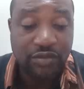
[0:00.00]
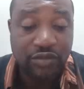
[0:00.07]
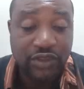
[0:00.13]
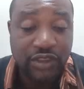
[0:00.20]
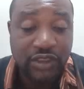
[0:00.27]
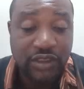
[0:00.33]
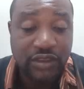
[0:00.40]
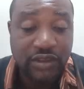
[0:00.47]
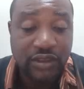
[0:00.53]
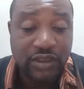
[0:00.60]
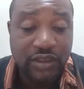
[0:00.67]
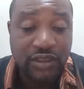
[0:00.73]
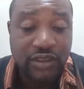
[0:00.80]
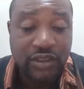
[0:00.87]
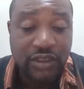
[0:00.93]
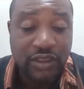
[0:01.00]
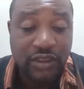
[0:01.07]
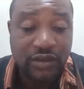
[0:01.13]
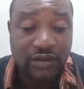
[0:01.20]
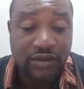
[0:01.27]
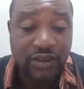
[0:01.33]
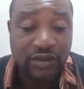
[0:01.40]
I'm bringing
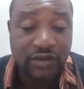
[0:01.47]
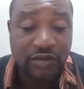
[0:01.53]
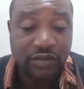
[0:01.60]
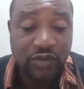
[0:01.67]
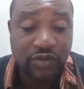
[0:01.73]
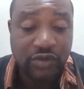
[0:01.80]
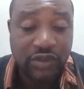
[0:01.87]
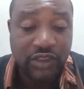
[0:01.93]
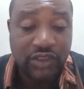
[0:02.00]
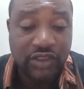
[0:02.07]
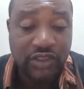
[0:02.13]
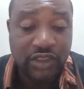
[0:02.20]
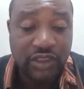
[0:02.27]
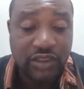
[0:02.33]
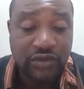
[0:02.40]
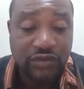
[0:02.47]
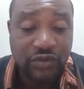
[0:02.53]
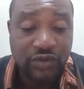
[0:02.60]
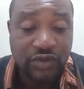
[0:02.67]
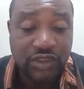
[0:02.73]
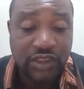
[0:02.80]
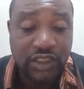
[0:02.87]
I'm not the C
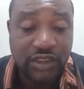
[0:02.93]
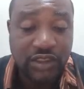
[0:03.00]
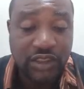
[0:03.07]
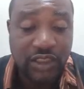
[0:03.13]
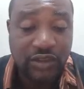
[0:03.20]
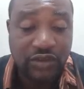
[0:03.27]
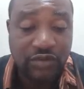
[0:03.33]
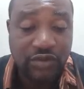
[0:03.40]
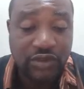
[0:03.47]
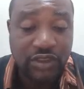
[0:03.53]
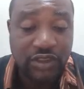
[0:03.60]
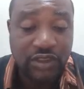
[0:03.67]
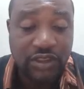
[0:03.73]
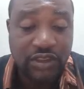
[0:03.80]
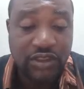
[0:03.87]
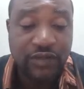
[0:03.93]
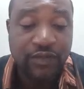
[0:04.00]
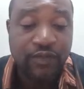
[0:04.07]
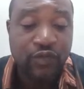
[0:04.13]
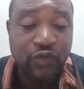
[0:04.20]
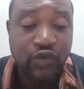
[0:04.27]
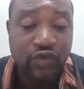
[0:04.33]
road center, you'll be seeing this.
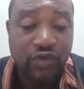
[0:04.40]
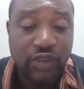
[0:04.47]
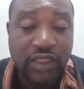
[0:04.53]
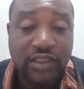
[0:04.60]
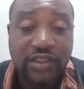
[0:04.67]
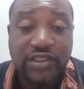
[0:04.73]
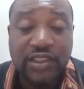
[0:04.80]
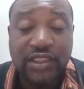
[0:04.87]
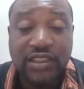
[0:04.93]
So that's the